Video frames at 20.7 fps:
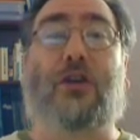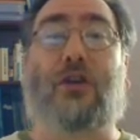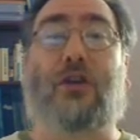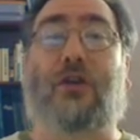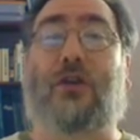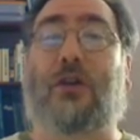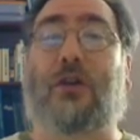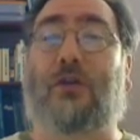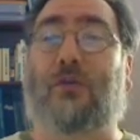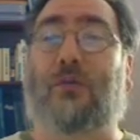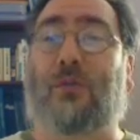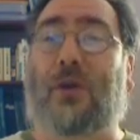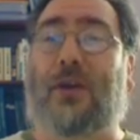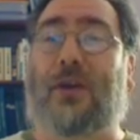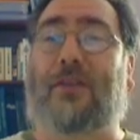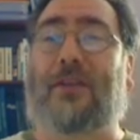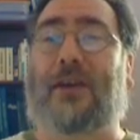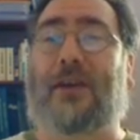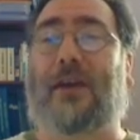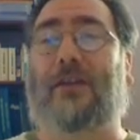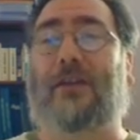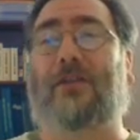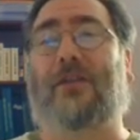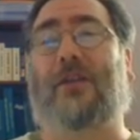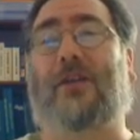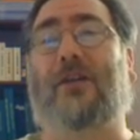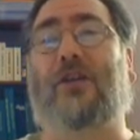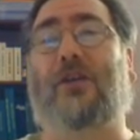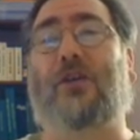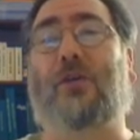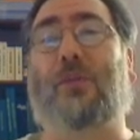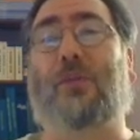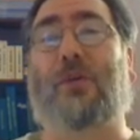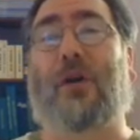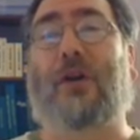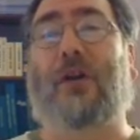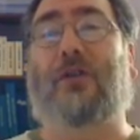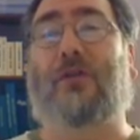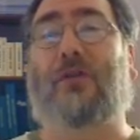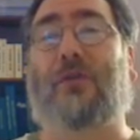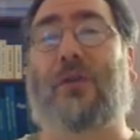you can read the ACLU
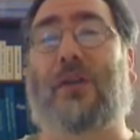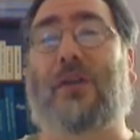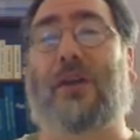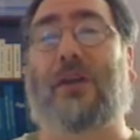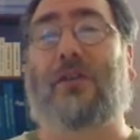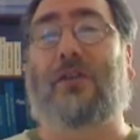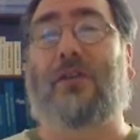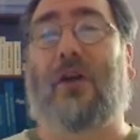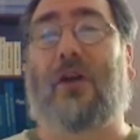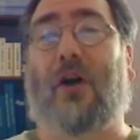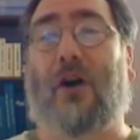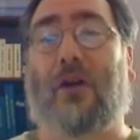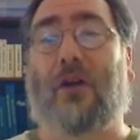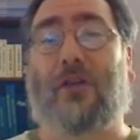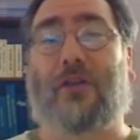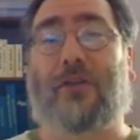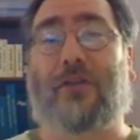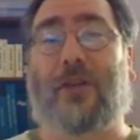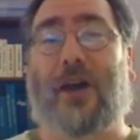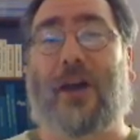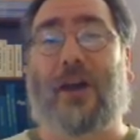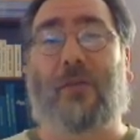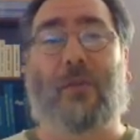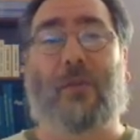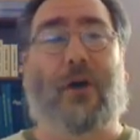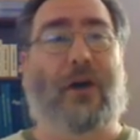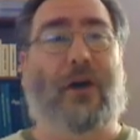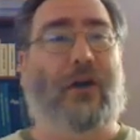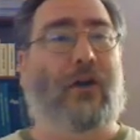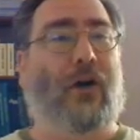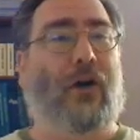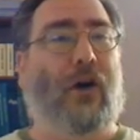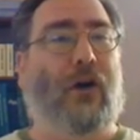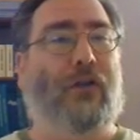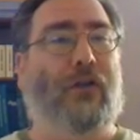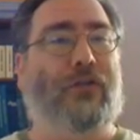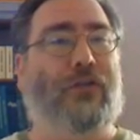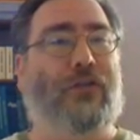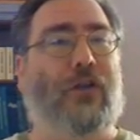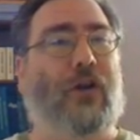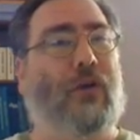press release on the sidebar.
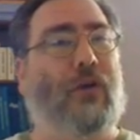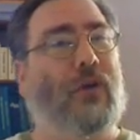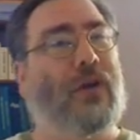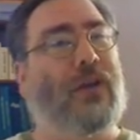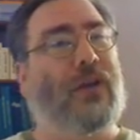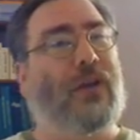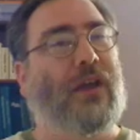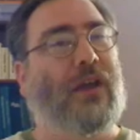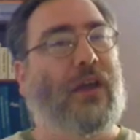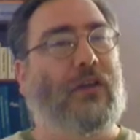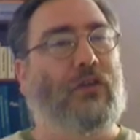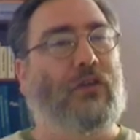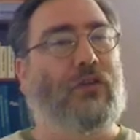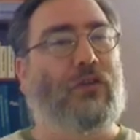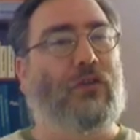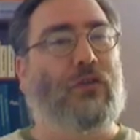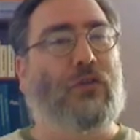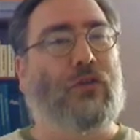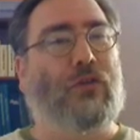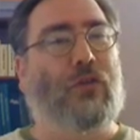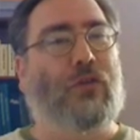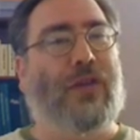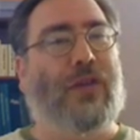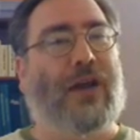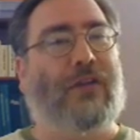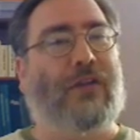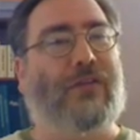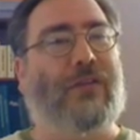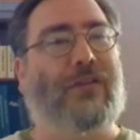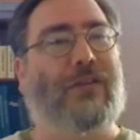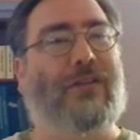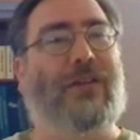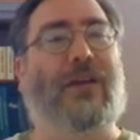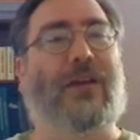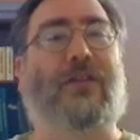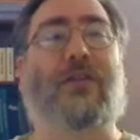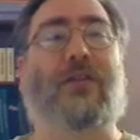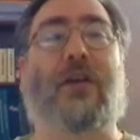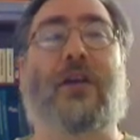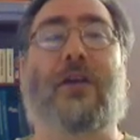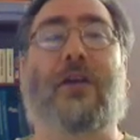Also, in
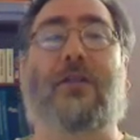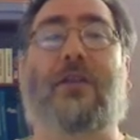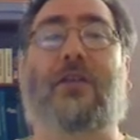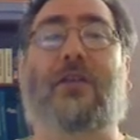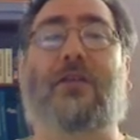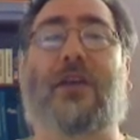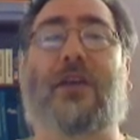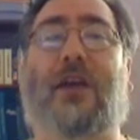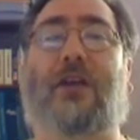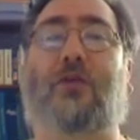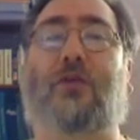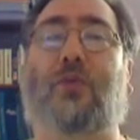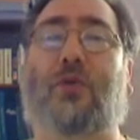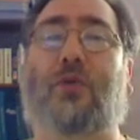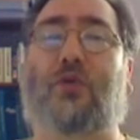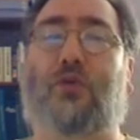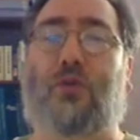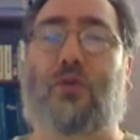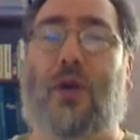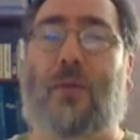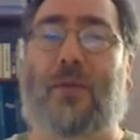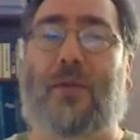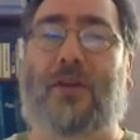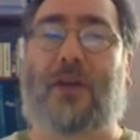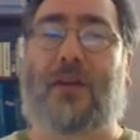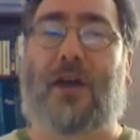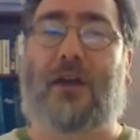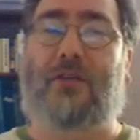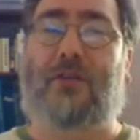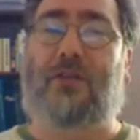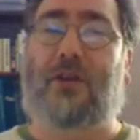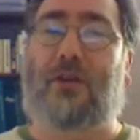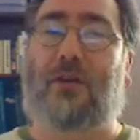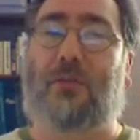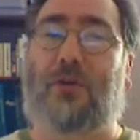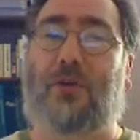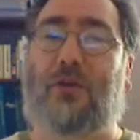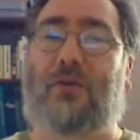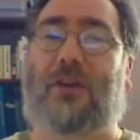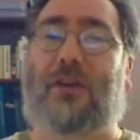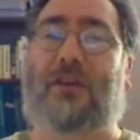2006, this case was dramatized in a
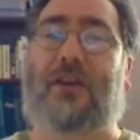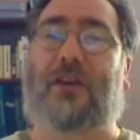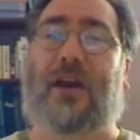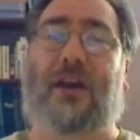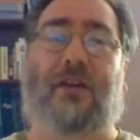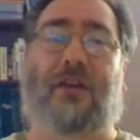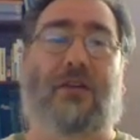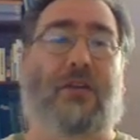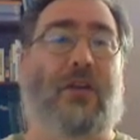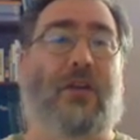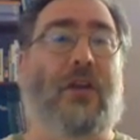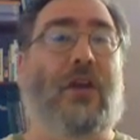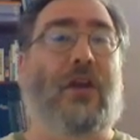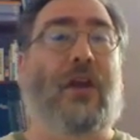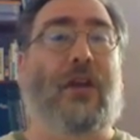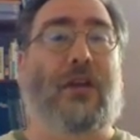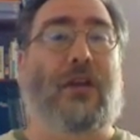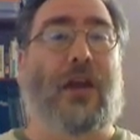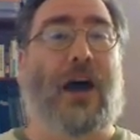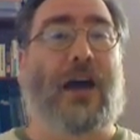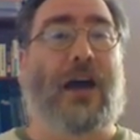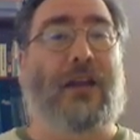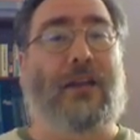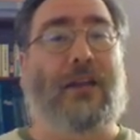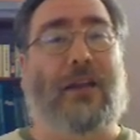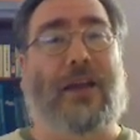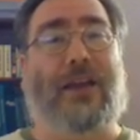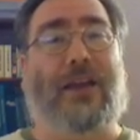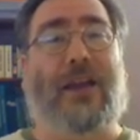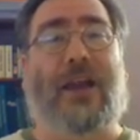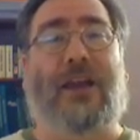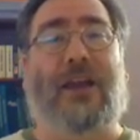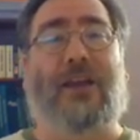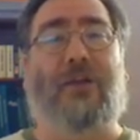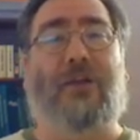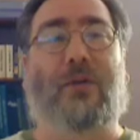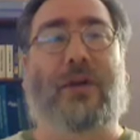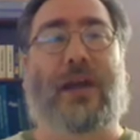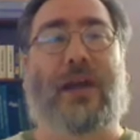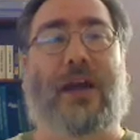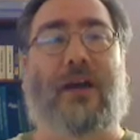movie titled Not Like
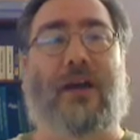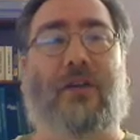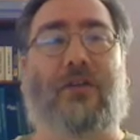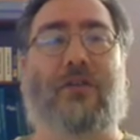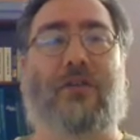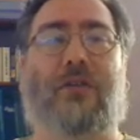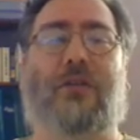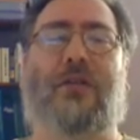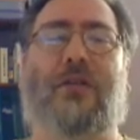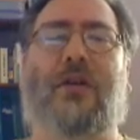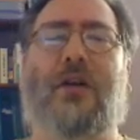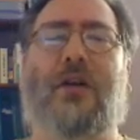Anyone Else.